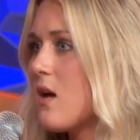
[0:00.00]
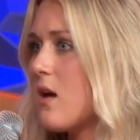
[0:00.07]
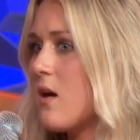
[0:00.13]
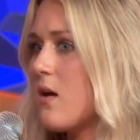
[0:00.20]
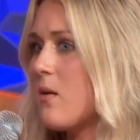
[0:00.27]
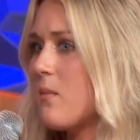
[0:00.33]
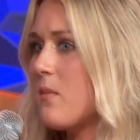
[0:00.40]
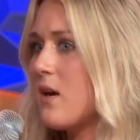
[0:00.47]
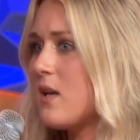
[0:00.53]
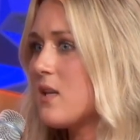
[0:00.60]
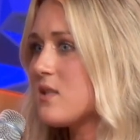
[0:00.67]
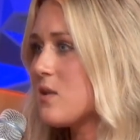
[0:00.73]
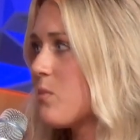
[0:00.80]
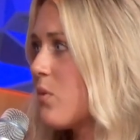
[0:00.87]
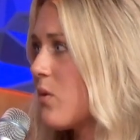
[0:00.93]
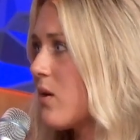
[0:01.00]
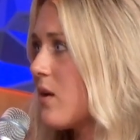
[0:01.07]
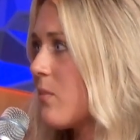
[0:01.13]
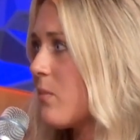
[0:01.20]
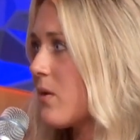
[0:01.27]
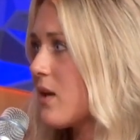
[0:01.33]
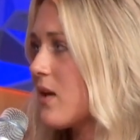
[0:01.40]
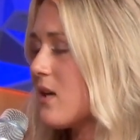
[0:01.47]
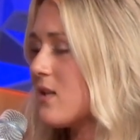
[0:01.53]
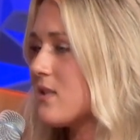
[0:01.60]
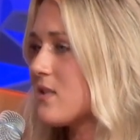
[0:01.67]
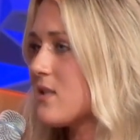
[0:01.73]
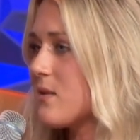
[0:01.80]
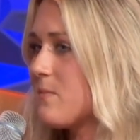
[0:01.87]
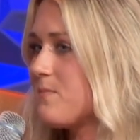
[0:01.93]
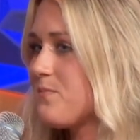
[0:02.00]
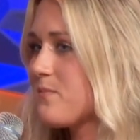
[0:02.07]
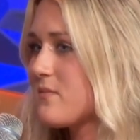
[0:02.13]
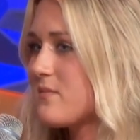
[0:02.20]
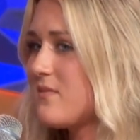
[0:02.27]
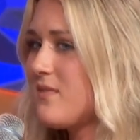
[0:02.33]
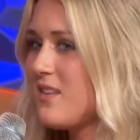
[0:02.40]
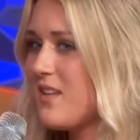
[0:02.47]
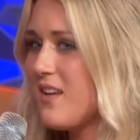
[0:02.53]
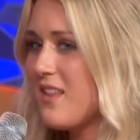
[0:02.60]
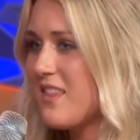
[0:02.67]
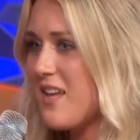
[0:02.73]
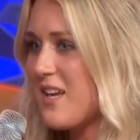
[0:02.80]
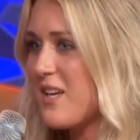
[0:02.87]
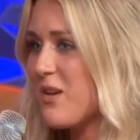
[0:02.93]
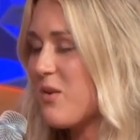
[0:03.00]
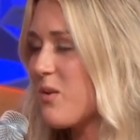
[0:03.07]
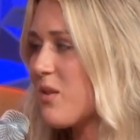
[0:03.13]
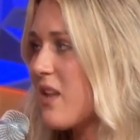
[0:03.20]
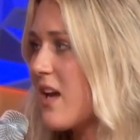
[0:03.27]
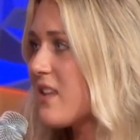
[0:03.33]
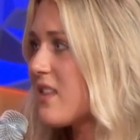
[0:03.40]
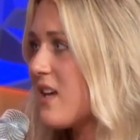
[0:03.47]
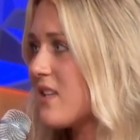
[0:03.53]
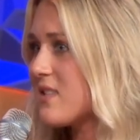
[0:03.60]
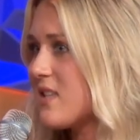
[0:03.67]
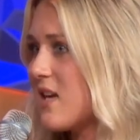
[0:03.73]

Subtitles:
And it's important because, thank you, like they